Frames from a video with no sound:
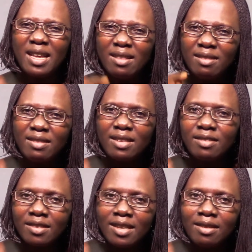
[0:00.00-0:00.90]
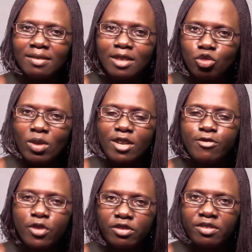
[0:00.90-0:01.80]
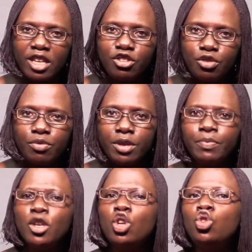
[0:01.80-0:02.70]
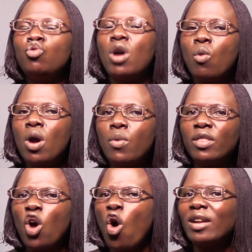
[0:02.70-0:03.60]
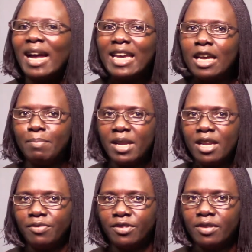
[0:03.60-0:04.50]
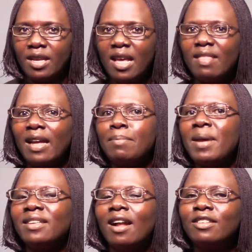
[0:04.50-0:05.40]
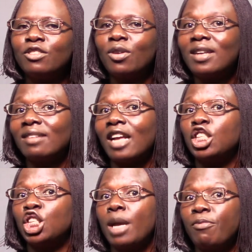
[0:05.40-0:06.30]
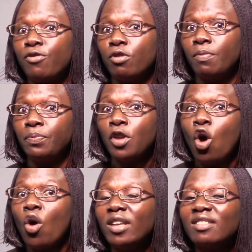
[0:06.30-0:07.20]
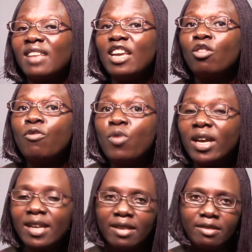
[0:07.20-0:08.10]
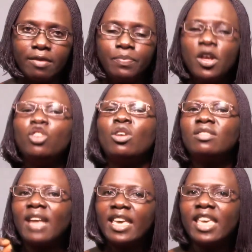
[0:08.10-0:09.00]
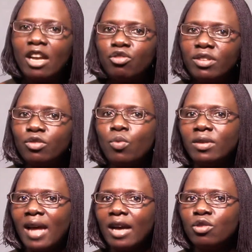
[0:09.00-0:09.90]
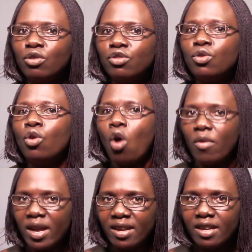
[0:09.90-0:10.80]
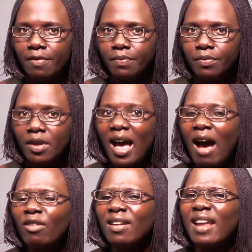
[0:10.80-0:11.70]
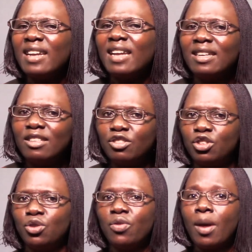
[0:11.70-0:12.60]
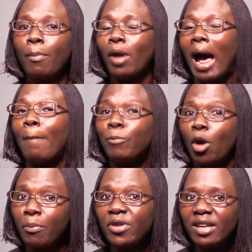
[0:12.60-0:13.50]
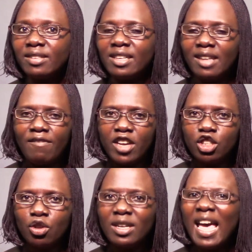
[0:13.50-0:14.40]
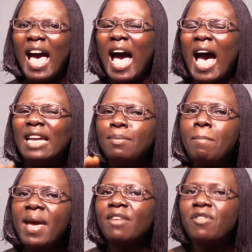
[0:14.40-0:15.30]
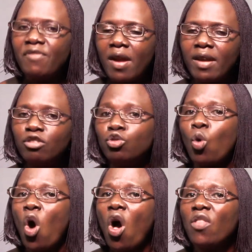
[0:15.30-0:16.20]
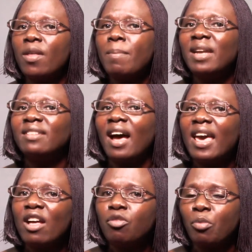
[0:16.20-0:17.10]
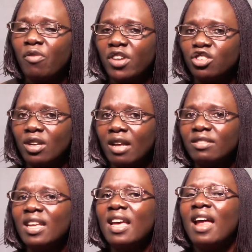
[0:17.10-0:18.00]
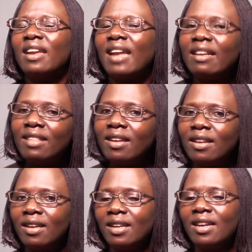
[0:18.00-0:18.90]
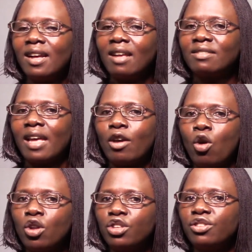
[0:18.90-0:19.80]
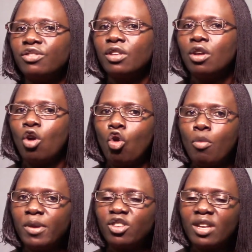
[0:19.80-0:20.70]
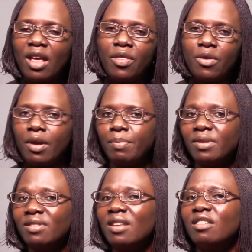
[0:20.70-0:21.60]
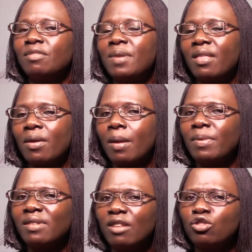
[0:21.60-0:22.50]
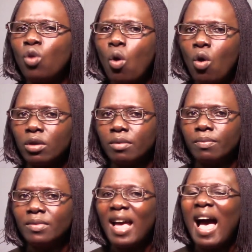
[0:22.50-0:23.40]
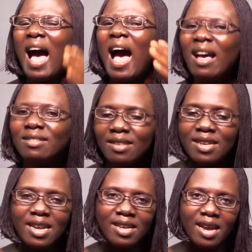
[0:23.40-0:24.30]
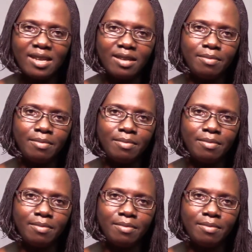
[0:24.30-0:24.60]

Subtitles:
This is the 21st century. Do away with all archaic beliefs that mental disorders are shameful or a sign of weakness. Your psychiatrist will diagnose you correctly, outline and institute the appropriate intervention, and make referrals to other mental health professionals like the clinical psychologist, occupational therapist, speech therapist, and so on, as needed.